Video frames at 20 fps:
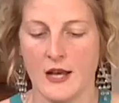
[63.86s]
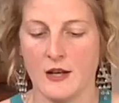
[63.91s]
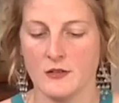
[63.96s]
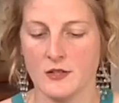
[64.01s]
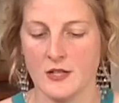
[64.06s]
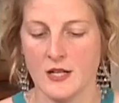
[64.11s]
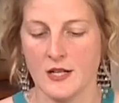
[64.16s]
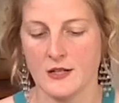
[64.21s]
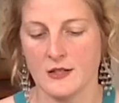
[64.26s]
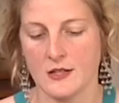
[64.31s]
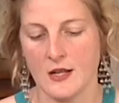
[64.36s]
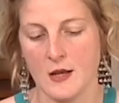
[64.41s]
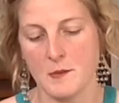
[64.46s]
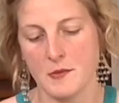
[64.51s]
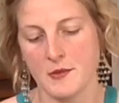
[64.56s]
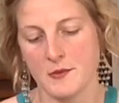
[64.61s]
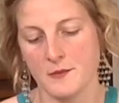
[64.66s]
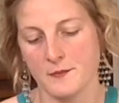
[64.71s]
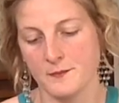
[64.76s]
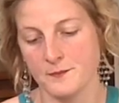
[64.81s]
how to cut it up.
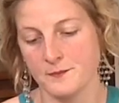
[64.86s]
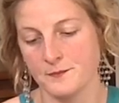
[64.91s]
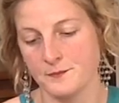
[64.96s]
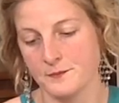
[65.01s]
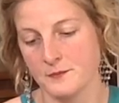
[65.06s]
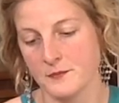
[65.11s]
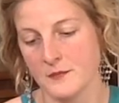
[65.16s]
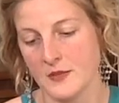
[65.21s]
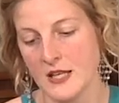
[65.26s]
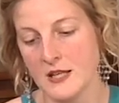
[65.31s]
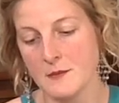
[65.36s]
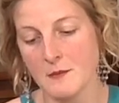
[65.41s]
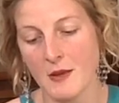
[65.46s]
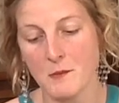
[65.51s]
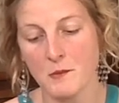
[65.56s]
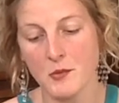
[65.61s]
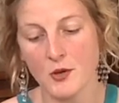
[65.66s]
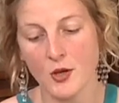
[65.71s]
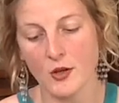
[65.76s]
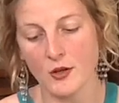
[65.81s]
In my
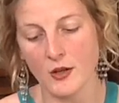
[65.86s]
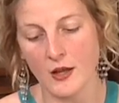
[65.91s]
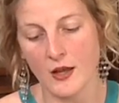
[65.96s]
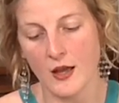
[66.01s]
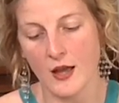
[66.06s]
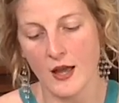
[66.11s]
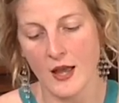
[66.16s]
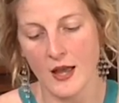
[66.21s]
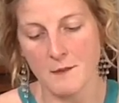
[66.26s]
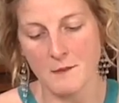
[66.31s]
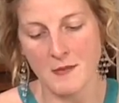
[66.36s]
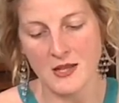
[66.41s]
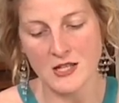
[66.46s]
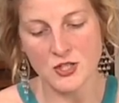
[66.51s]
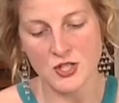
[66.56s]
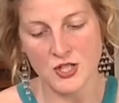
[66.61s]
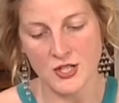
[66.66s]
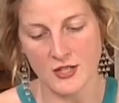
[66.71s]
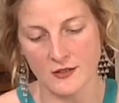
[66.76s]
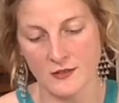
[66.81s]
book, I
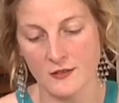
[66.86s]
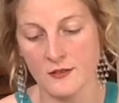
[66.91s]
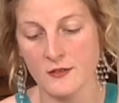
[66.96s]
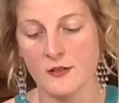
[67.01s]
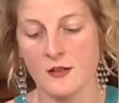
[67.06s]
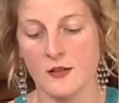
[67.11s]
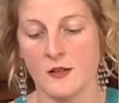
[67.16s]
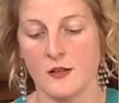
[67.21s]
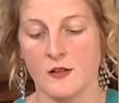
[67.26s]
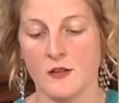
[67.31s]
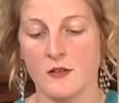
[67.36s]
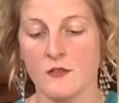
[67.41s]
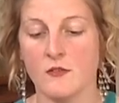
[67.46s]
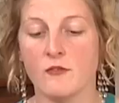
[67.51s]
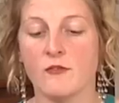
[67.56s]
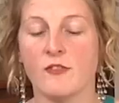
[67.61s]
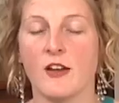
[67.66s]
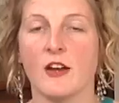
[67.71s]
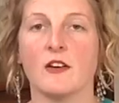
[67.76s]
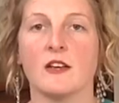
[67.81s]
mention
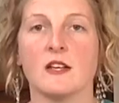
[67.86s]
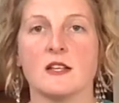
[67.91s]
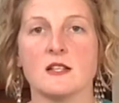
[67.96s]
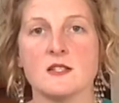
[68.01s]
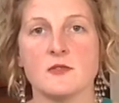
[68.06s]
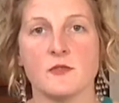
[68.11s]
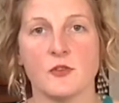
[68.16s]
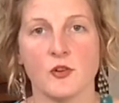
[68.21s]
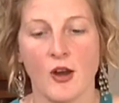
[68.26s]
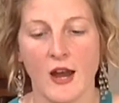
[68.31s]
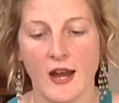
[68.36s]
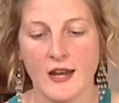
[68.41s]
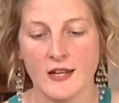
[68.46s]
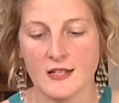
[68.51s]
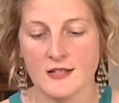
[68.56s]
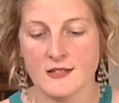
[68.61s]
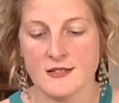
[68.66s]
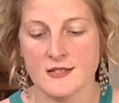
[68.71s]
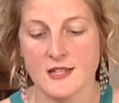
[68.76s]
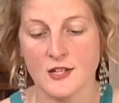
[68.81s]
various
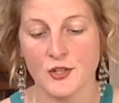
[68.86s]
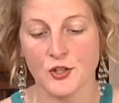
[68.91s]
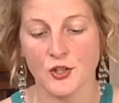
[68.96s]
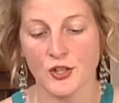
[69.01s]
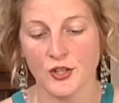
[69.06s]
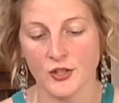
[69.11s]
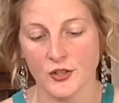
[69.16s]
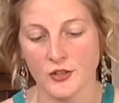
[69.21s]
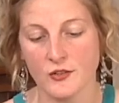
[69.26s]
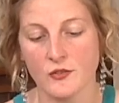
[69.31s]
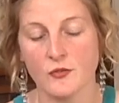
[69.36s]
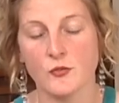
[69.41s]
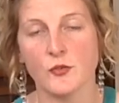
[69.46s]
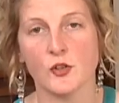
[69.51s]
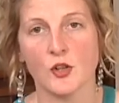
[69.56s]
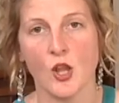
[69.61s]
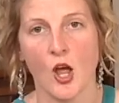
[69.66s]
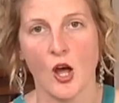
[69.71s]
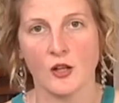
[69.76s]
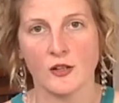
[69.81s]
varieties that are good for
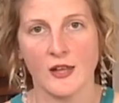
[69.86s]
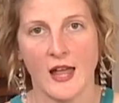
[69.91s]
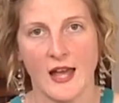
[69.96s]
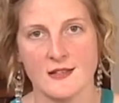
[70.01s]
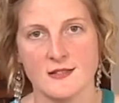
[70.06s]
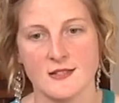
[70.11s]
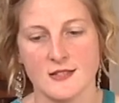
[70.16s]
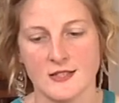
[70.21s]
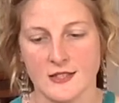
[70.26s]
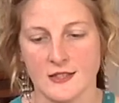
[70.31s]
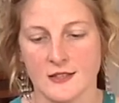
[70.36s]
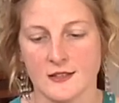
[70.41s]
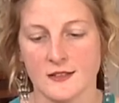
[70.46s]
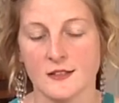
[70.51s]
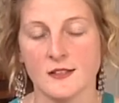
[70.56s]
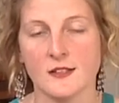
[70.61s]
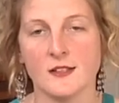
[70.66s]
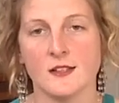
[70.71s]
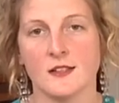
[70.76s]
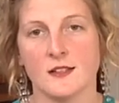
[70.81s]
long-lasting
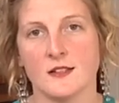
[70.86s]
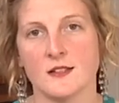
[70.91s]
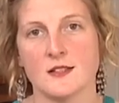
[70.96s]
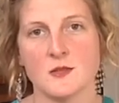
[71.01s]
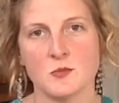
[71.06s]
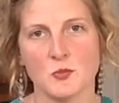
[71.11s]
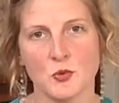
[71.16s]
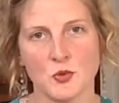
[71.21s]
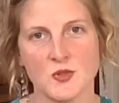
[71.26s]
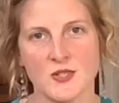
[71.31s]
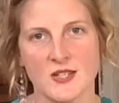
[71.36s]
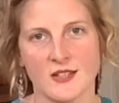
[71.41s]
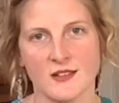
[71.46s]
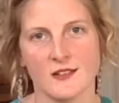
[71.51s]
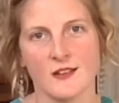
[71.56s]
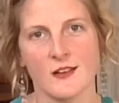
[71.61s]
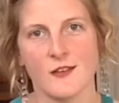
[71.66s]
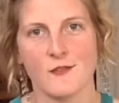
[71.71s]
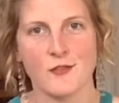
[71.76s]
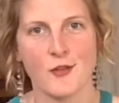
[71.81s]

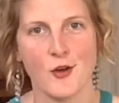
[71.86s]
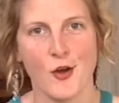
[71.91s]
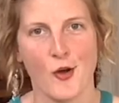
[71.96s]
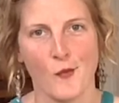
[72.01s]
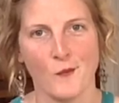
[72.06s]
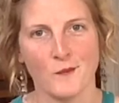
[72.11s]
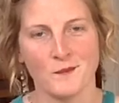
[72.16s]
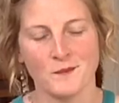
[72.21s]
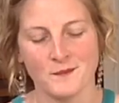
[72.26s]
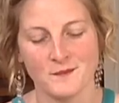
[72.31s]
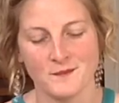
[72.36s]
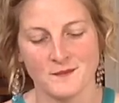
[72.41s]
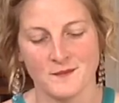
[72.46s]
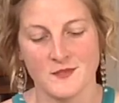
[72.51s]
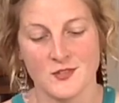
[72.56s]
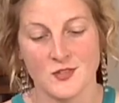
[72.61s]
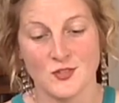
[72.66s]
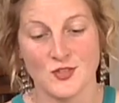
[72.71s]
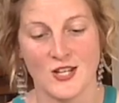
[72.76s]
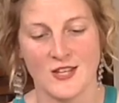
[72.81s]
sprucing of the home.
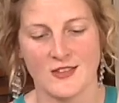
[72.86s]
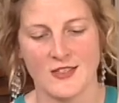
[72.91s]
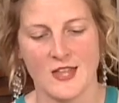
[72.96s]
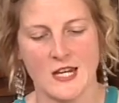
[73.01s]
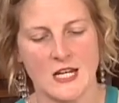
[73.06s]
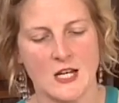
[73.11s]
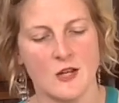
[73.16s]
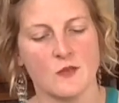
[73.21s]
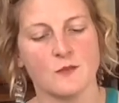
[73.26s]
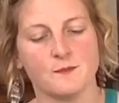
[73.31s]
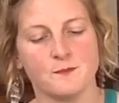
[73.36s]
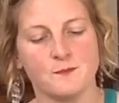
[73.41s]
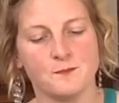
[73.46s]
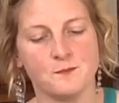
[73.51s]
So check that out.